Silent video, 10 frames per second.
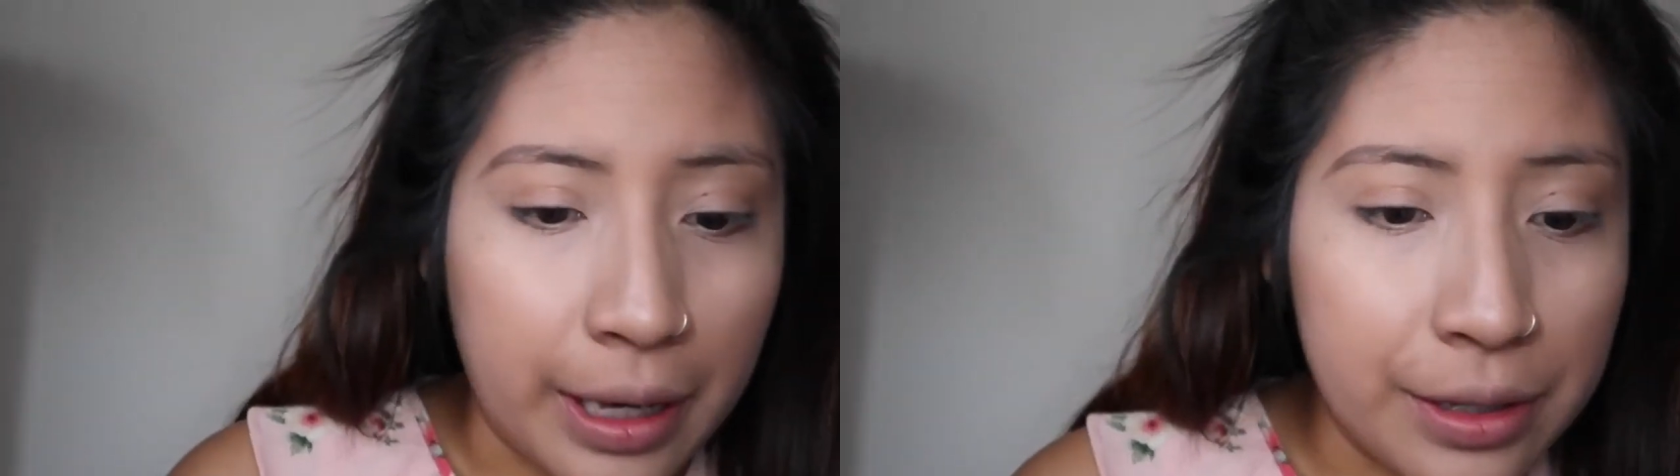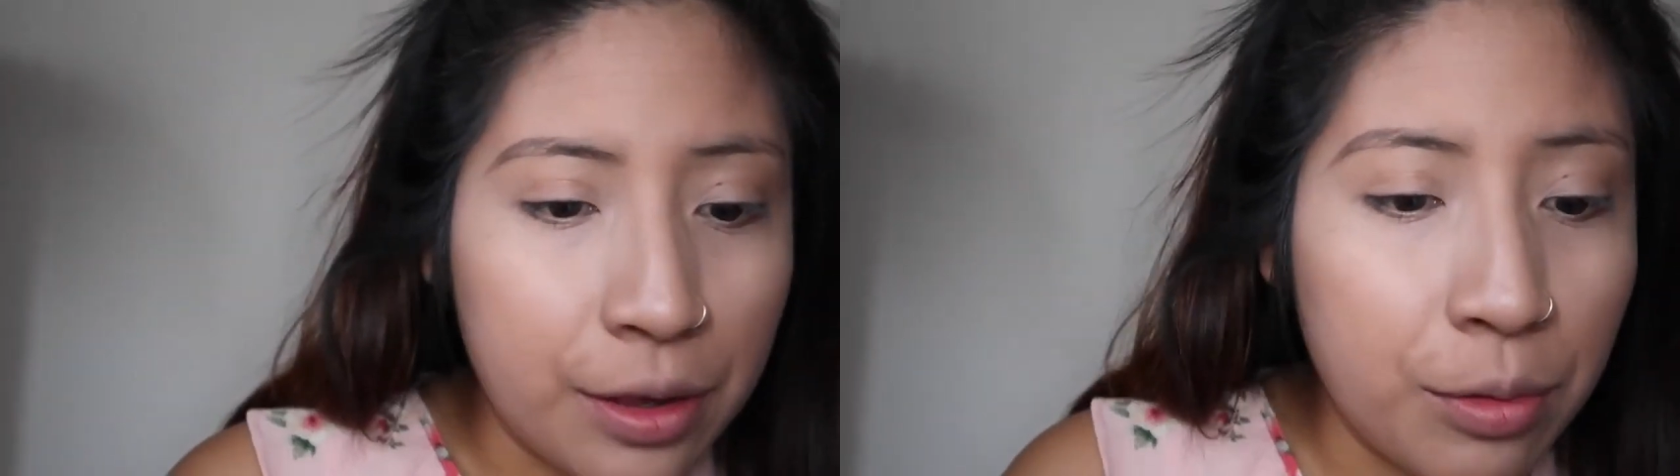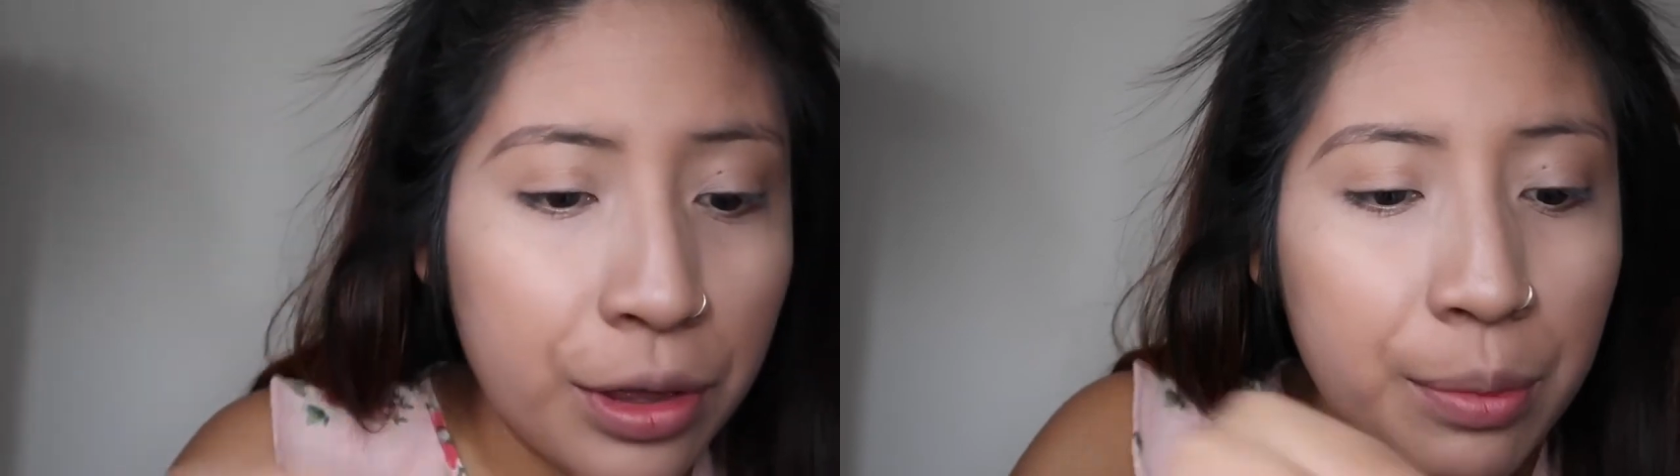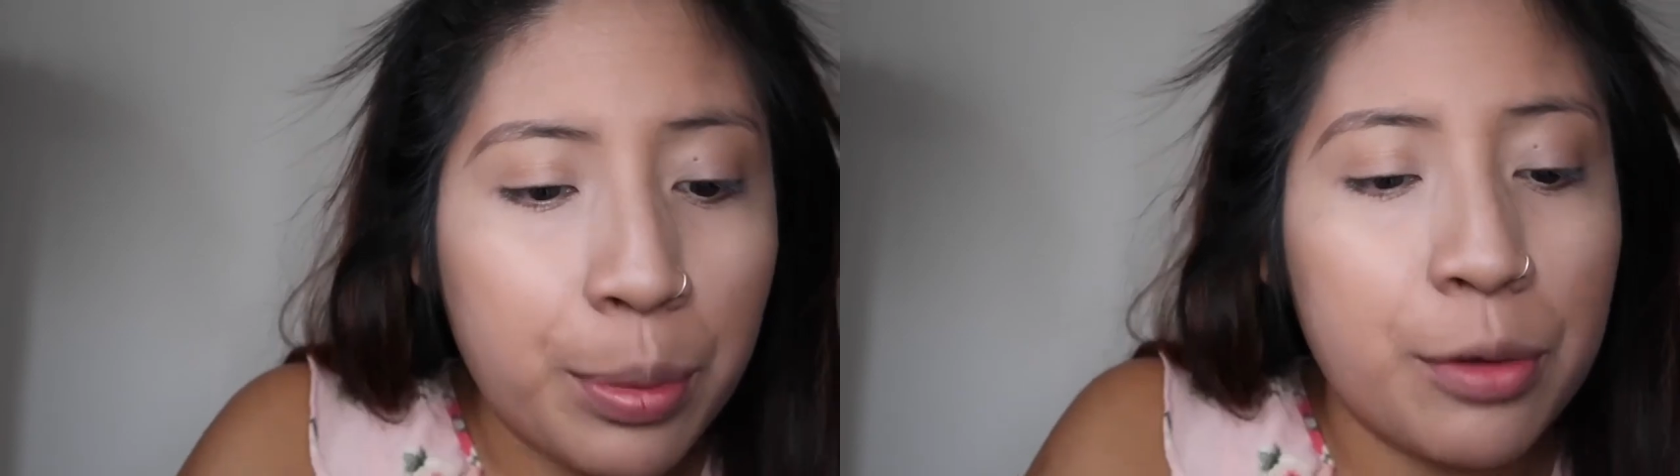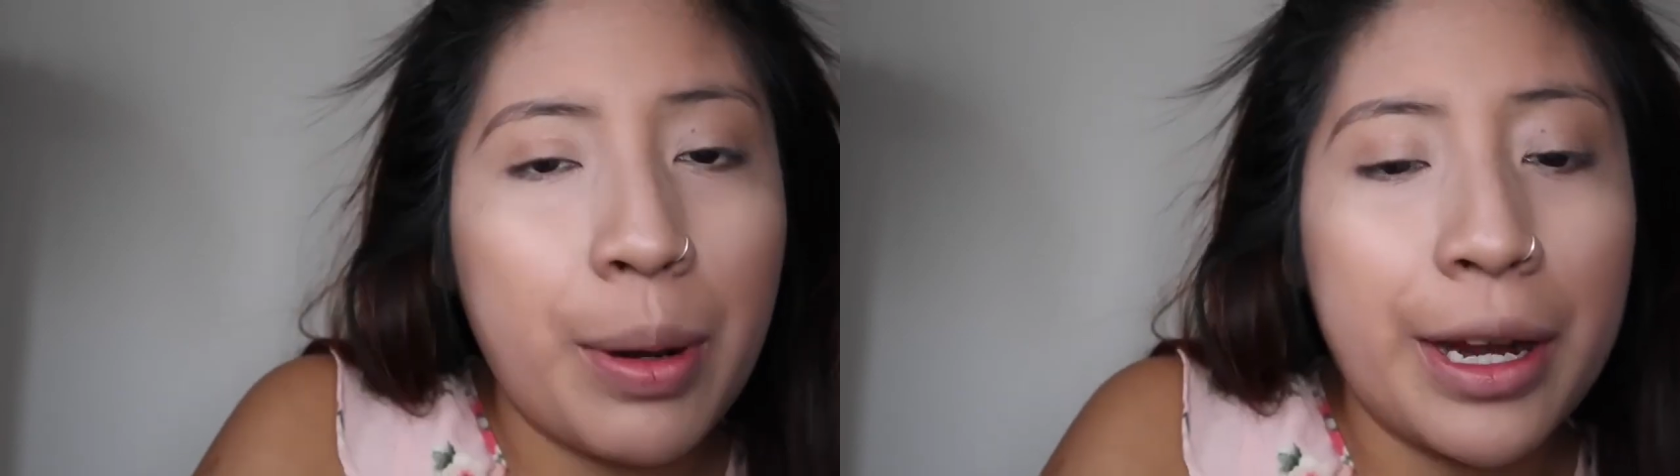guess I wasn't
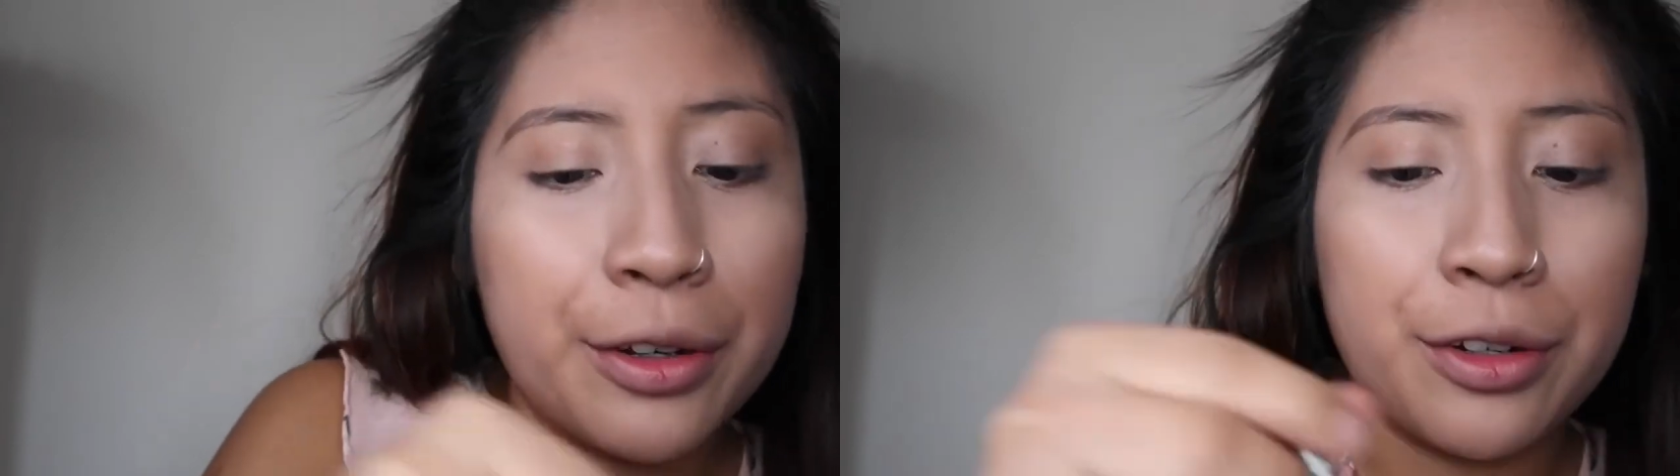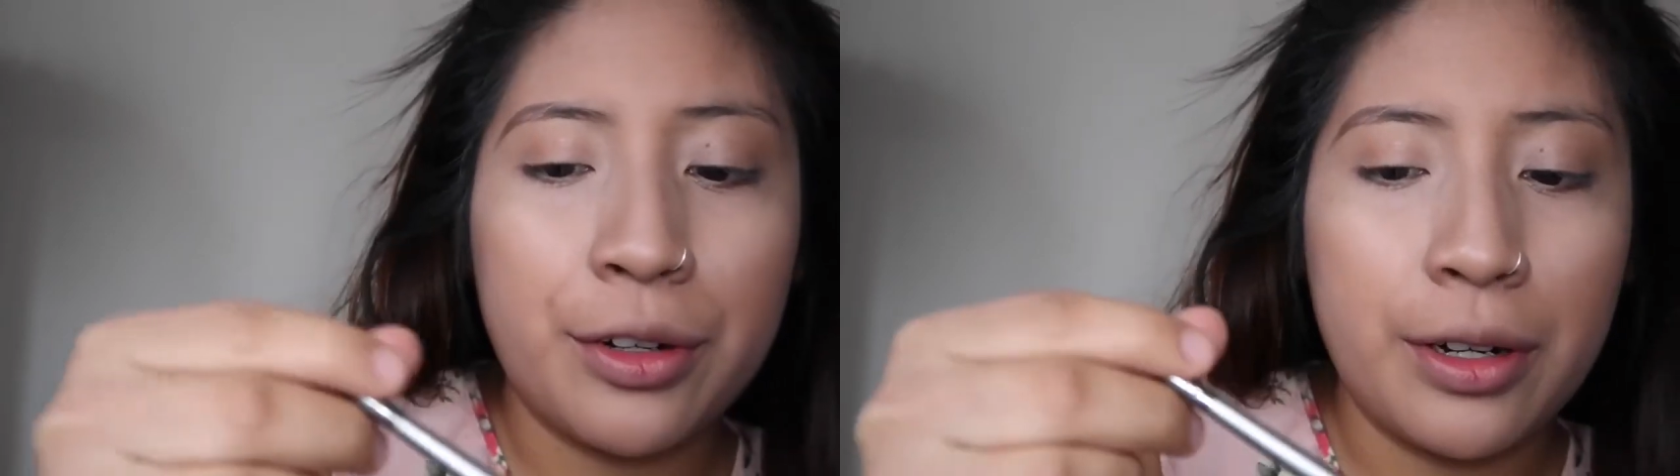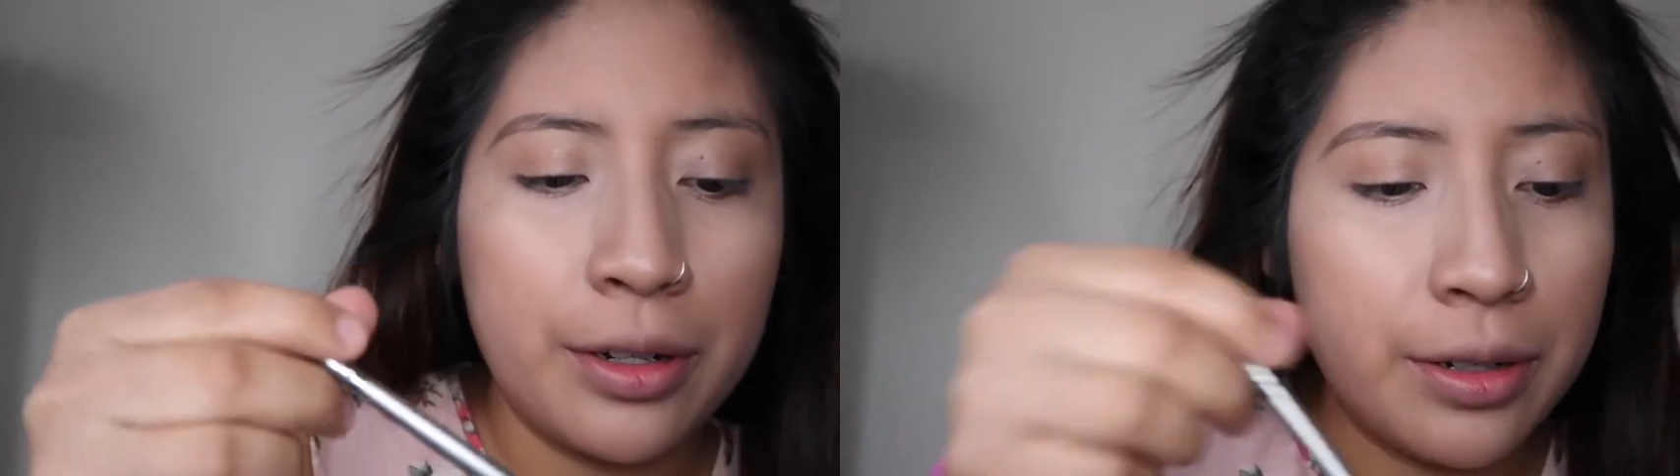prepared.